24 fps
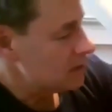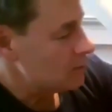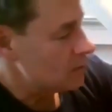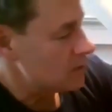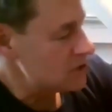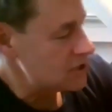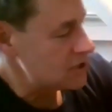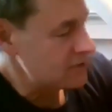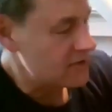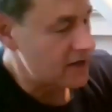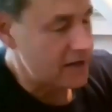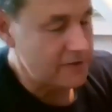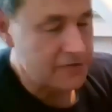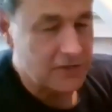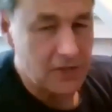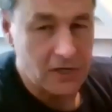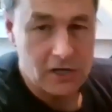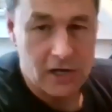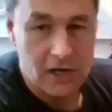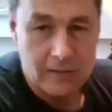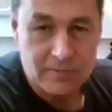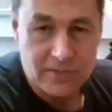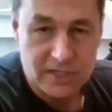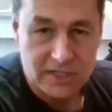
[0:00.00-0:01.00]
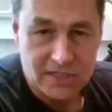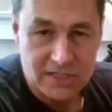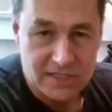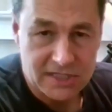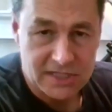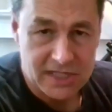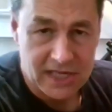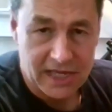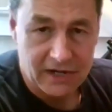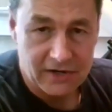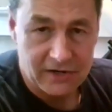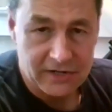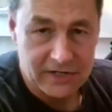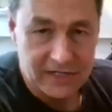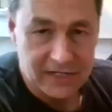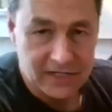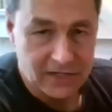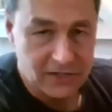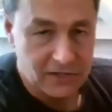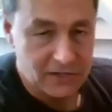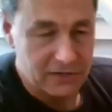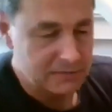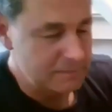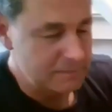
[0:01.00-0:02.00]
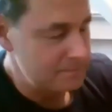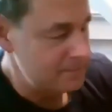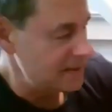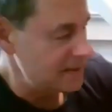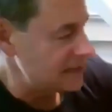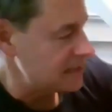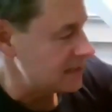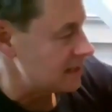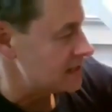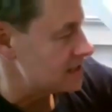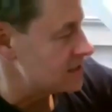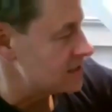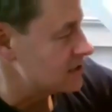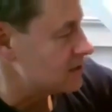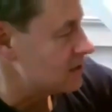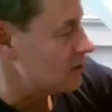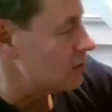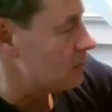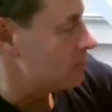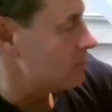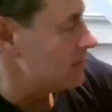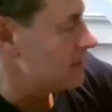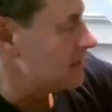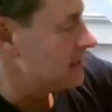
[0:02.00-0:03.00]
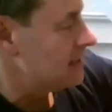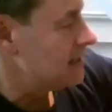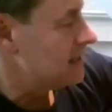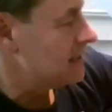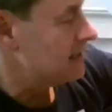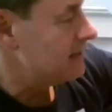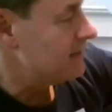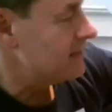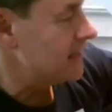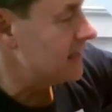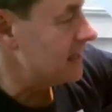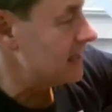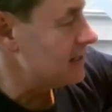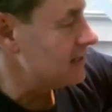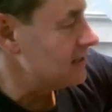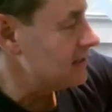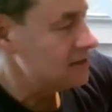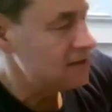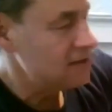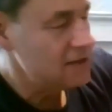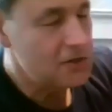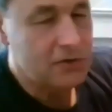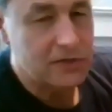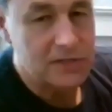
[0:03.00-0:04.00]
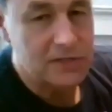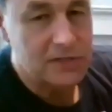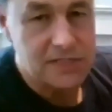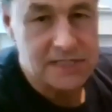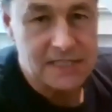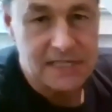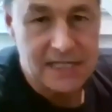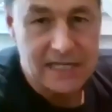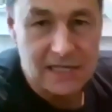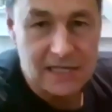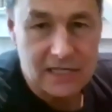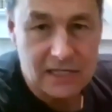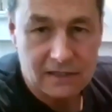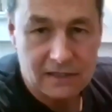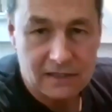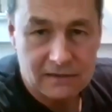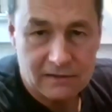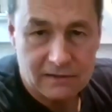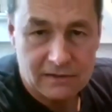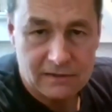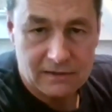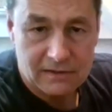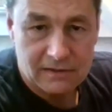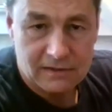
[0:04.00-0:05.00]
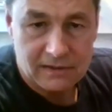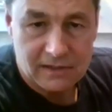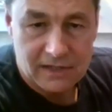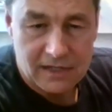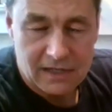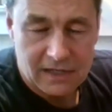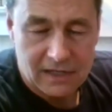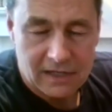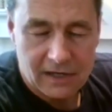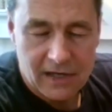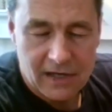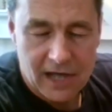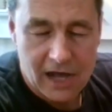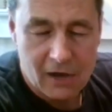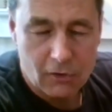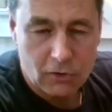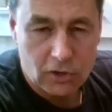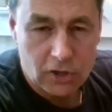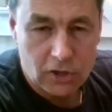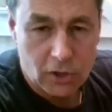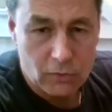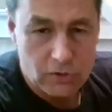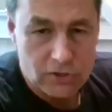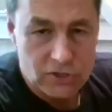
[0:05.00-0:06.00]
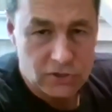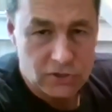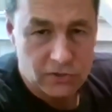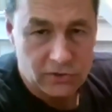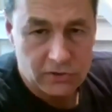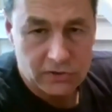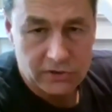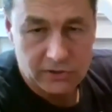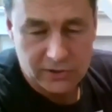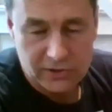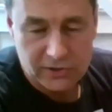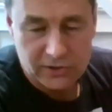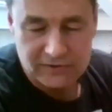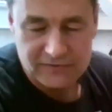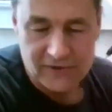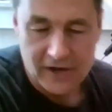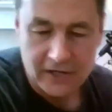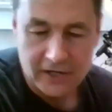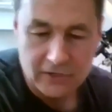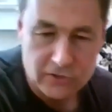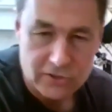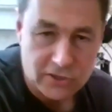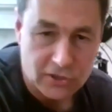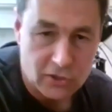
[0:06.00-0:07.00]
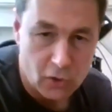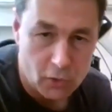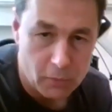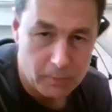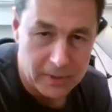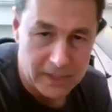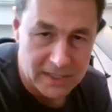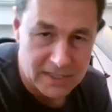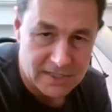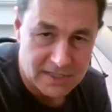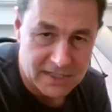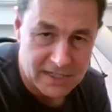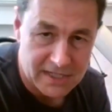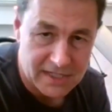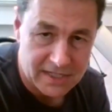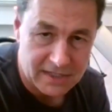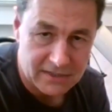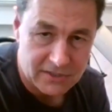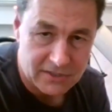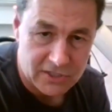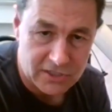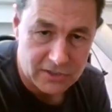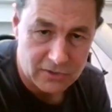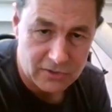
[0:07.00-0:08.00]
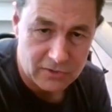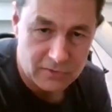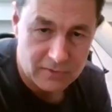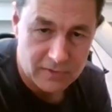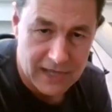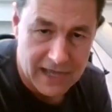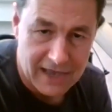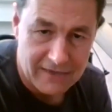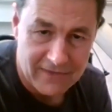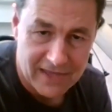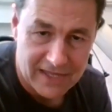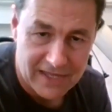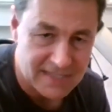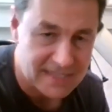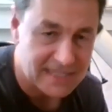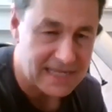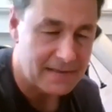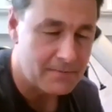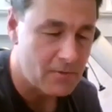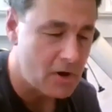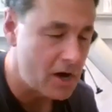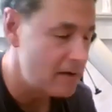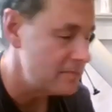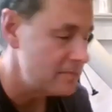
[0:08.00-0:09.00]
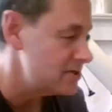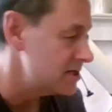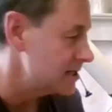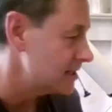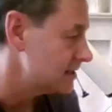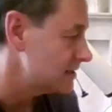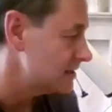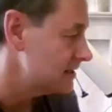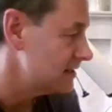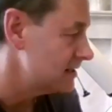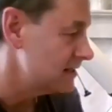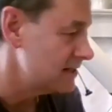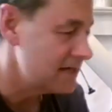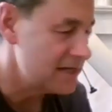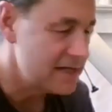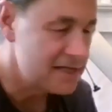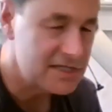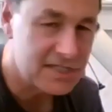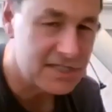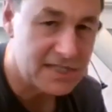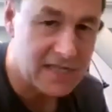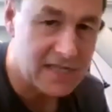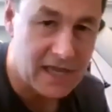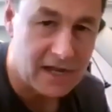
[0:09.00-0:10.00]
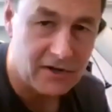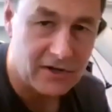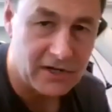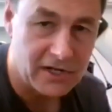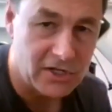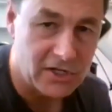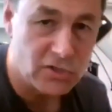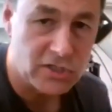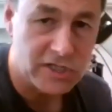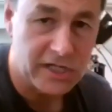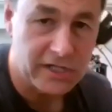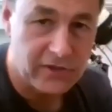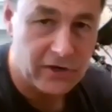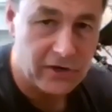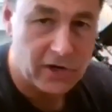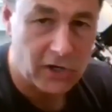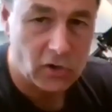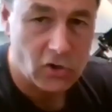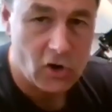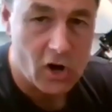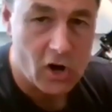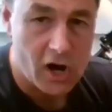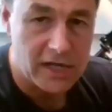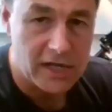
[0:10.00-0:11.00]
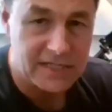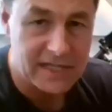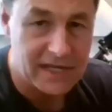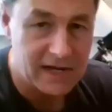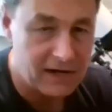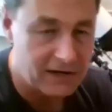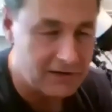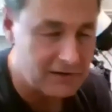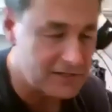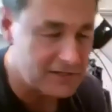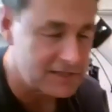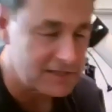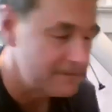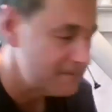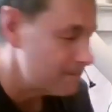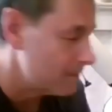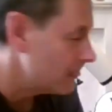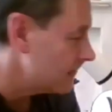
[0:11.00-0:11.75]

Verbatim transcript: Once you've got that object centered in your big telescope, then you can see how close your, your finder scope is to the to have that same object centered. And usually there are crosshairs